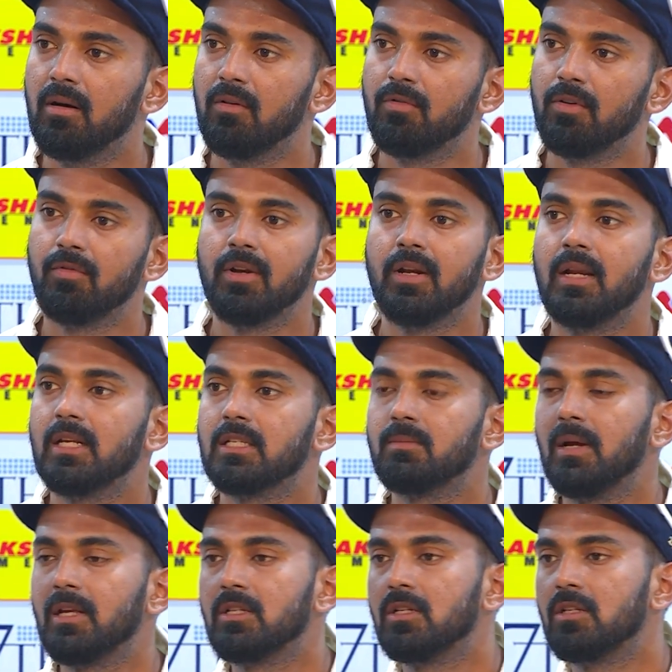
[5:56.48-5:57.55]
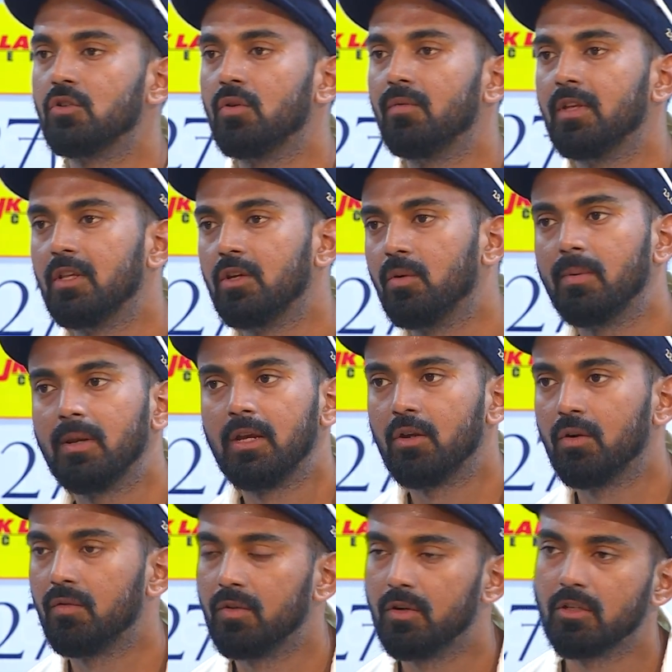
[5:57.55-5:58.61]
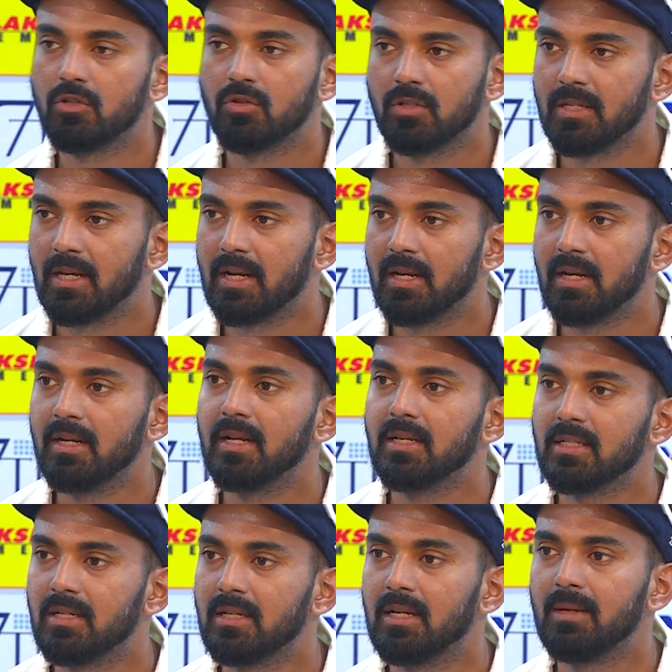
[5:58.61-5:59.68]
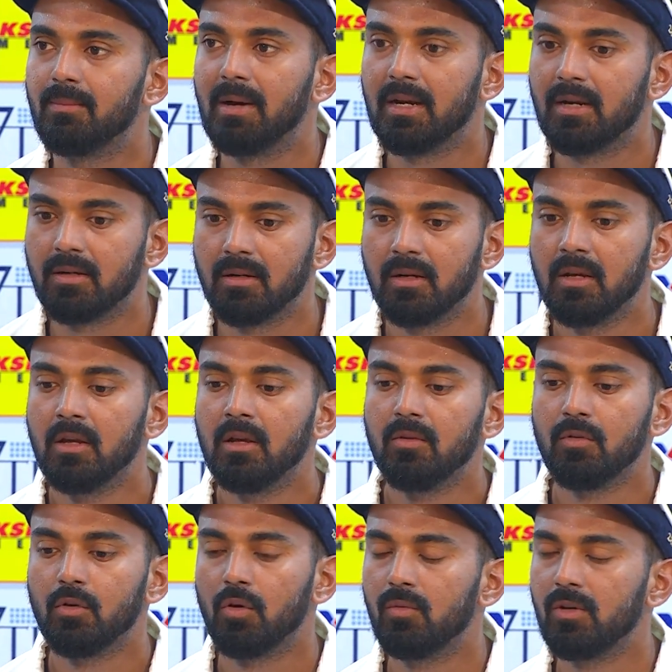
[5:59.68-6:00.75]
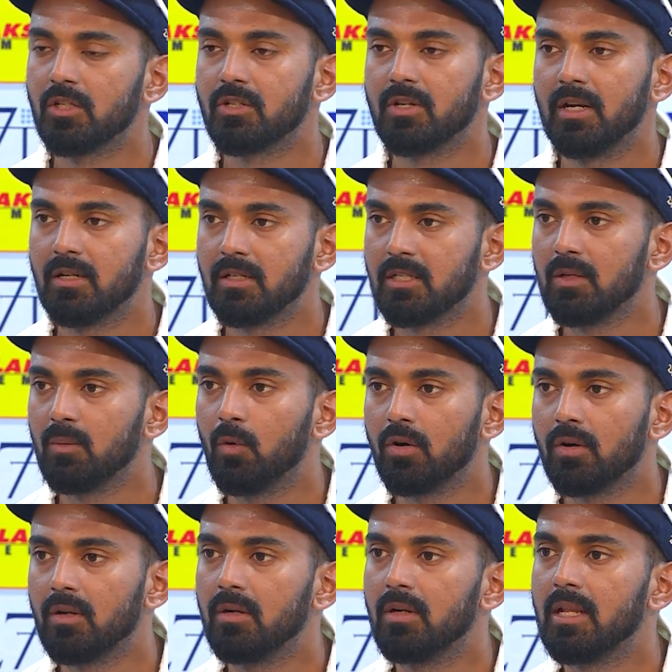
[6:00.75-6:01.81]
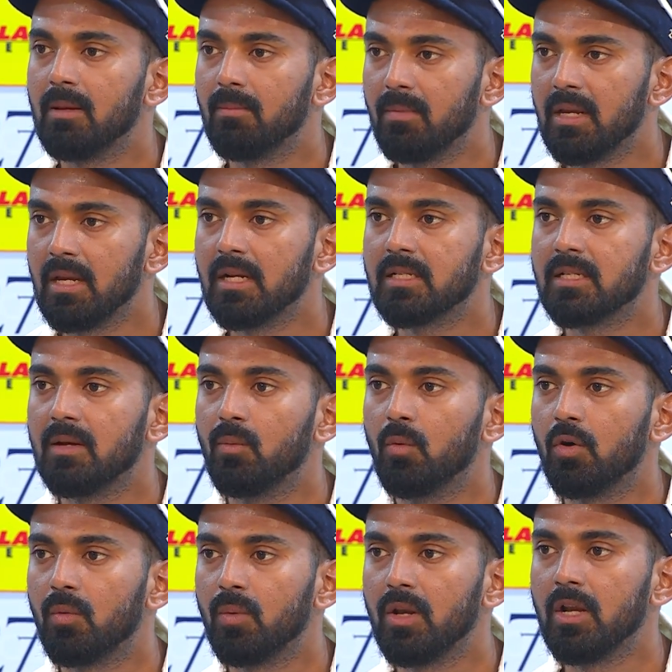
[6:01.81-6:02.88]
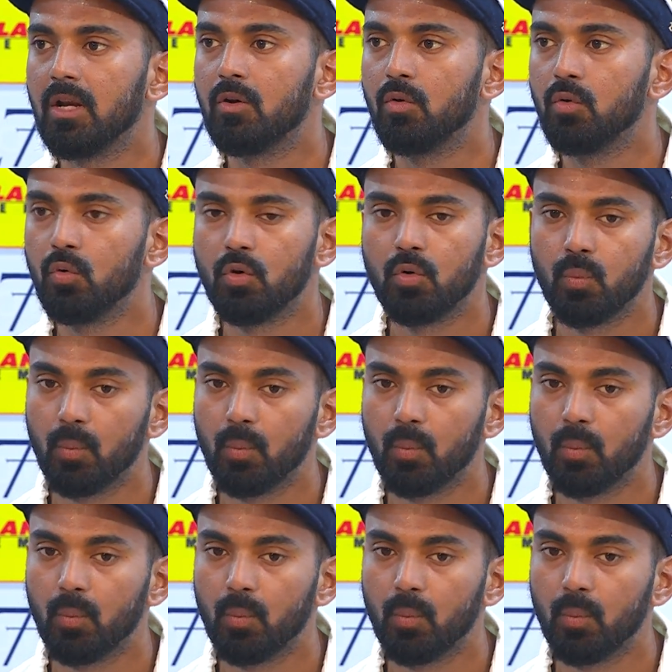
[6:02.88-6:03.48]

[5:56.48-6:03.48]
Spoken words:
50 test matches or whether you're playing your first or second, it doesn't really matter. We always try to see what the team needs and what we need to do to